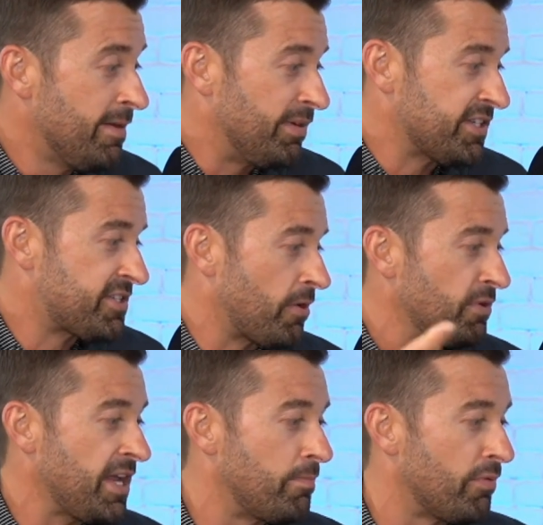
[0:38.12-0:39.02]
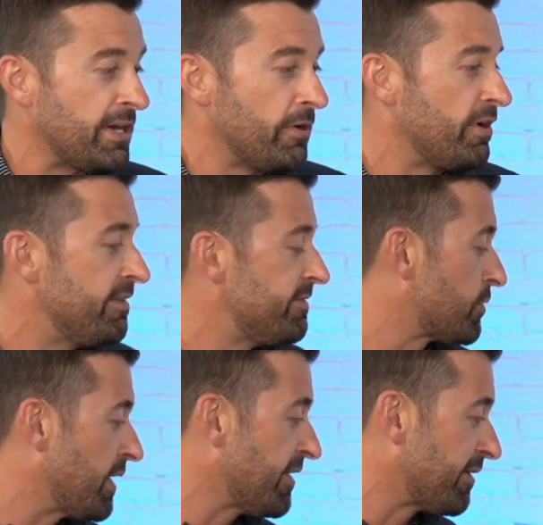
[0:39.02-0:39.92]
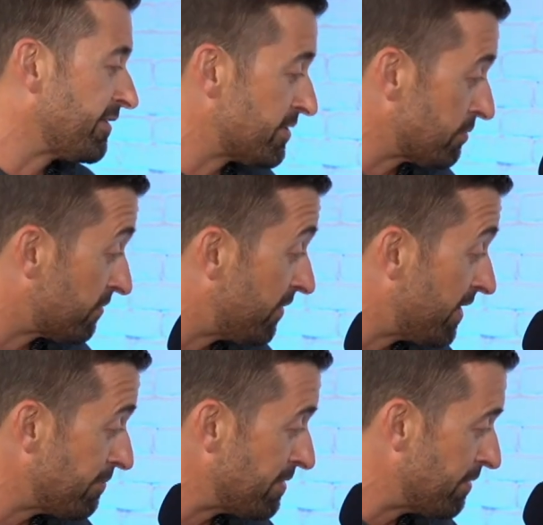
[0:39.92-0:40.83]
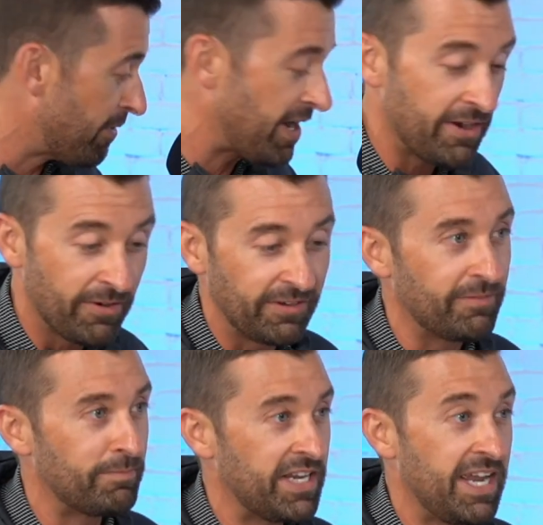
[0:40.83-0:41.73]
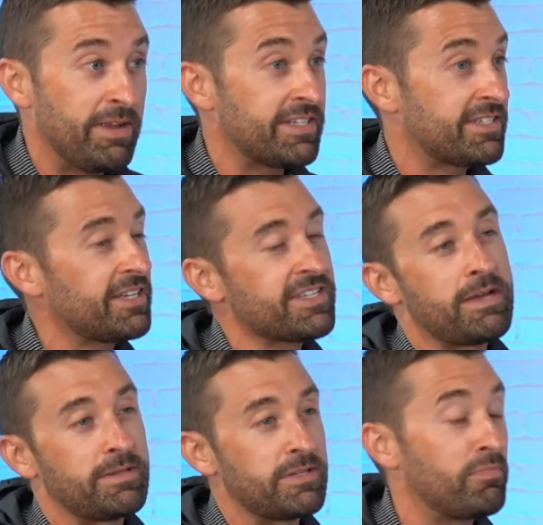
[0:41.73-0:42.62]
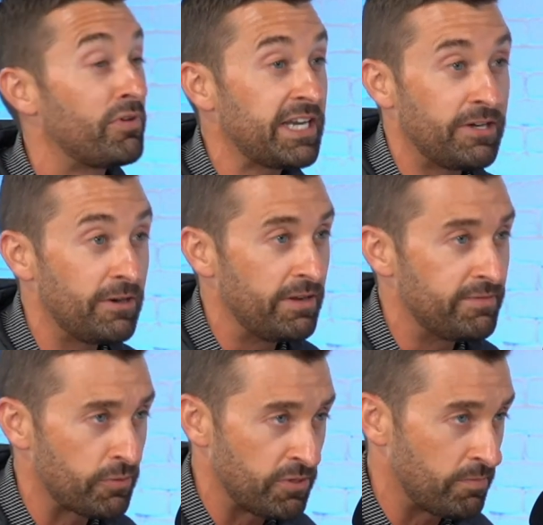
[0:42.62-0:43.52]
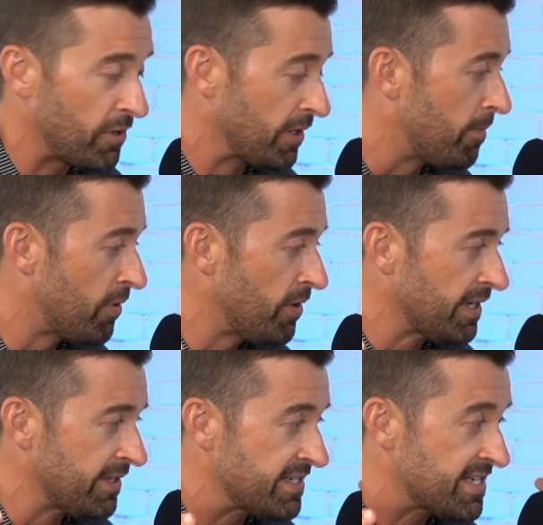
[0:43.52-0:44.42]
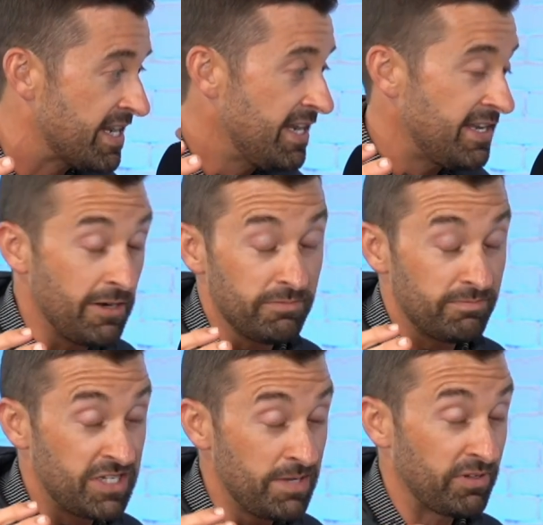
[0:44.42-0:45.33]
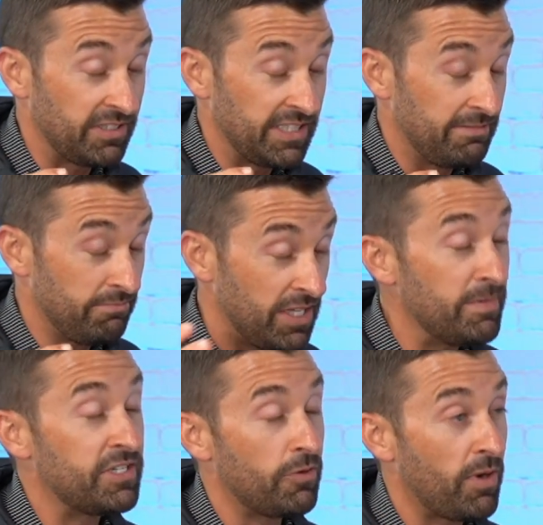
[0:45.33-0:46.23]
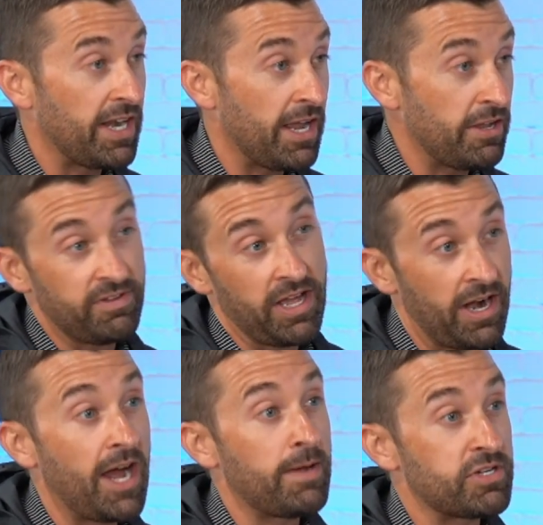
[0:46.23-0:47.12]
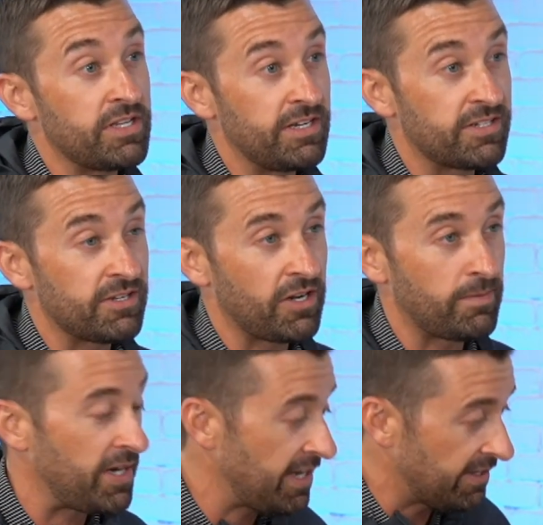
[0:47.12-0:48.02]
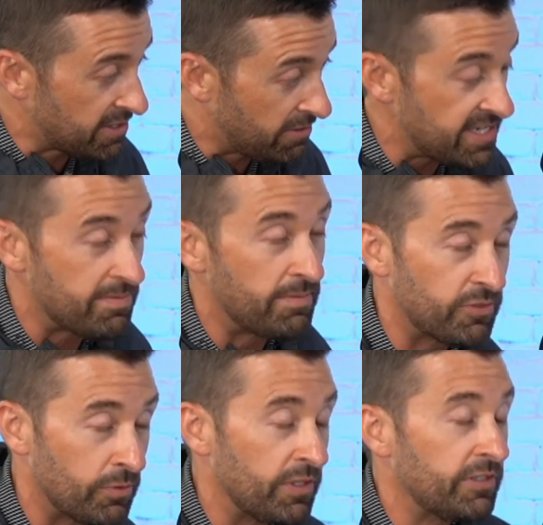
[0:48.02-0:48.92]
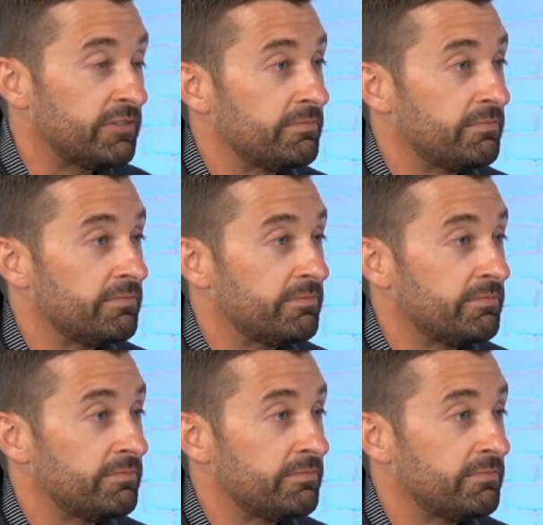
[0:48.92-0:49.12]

But let's start with, hey, bring your own inventory. I thought this was funny when you were writing it earlier. But hey, man, tell us about this, bringing your own inventory to the market. A market that's, typically limited right now. You've got an option that you're talking about, hey, let's create some inventory.